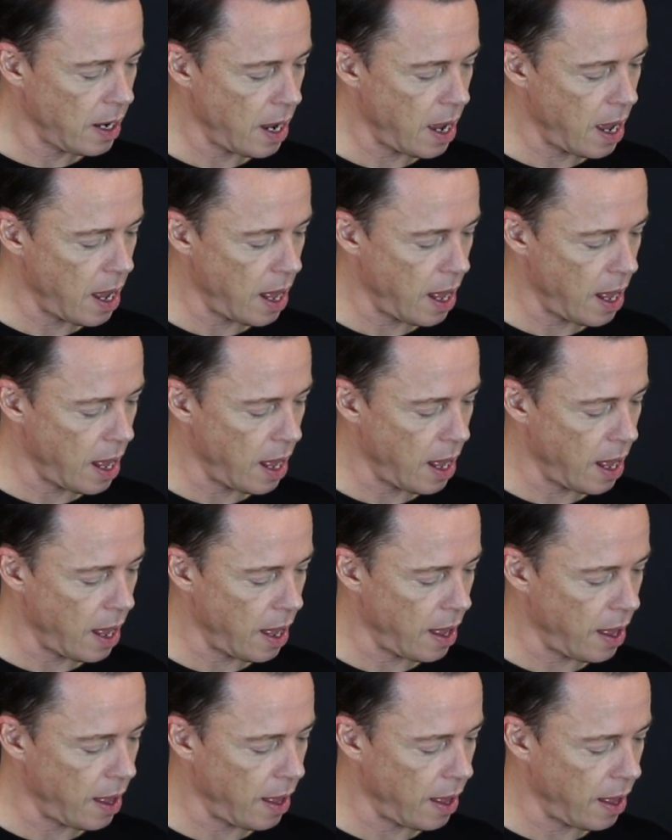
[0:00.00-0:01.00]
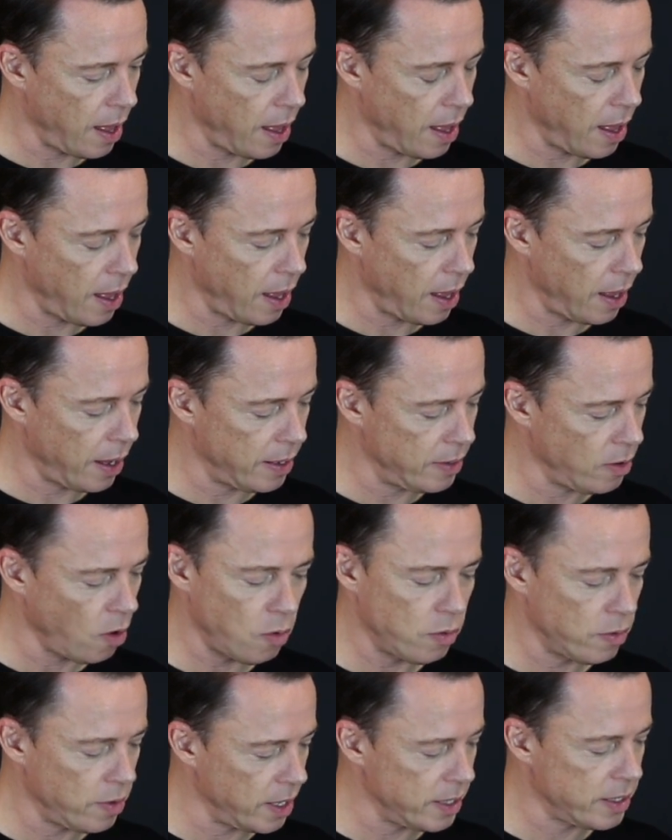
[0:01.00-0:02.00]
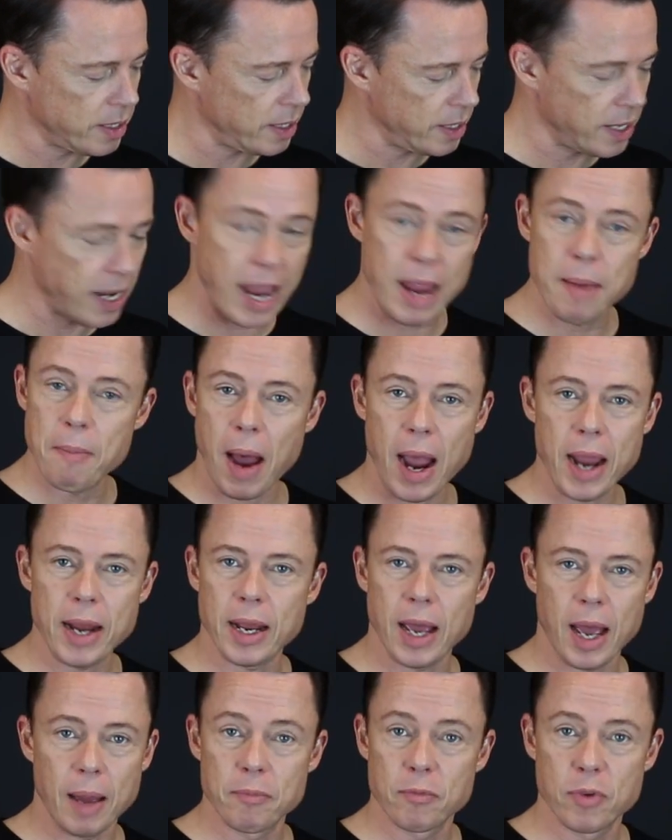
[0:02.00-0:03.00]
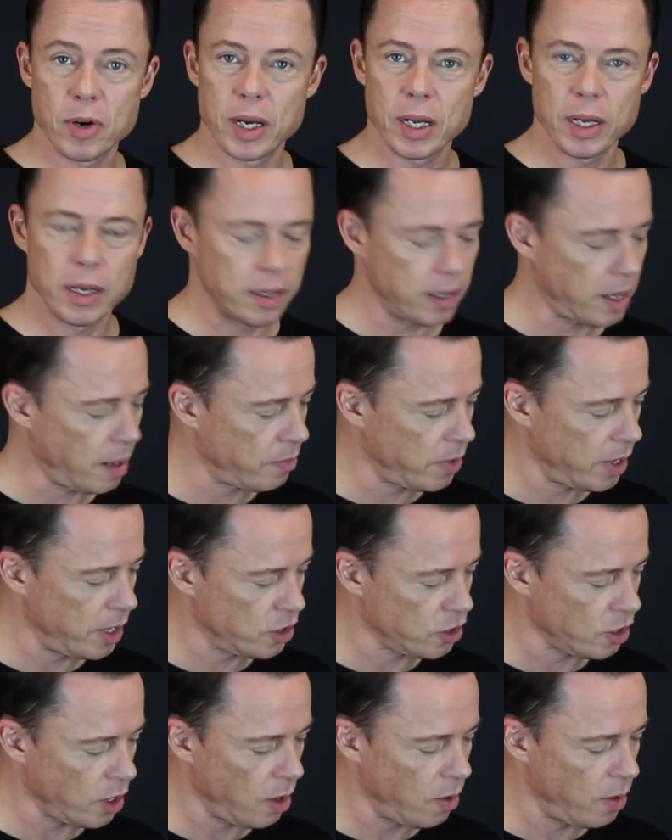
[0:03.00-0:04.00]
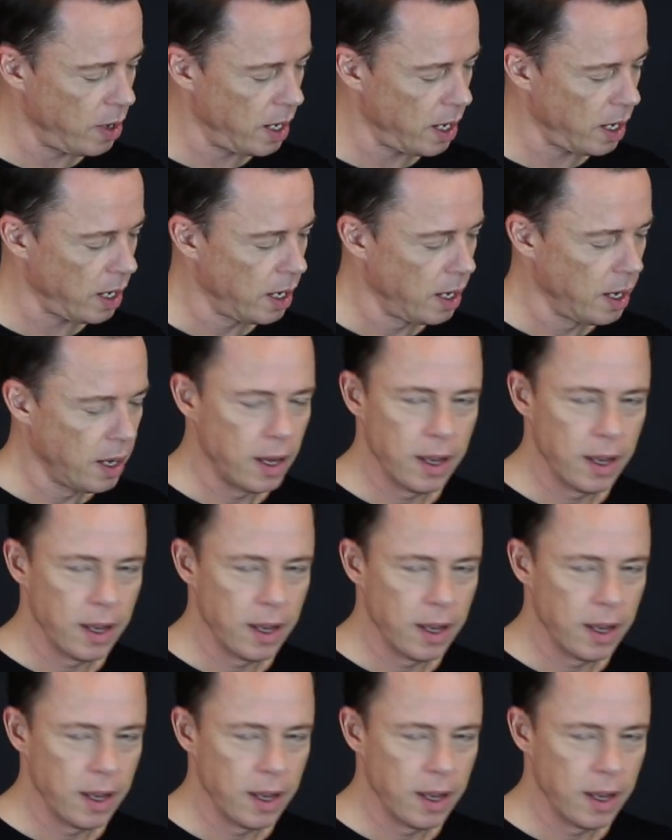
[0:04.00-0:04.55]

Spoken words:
No, it's an A minor. I'm really slow here.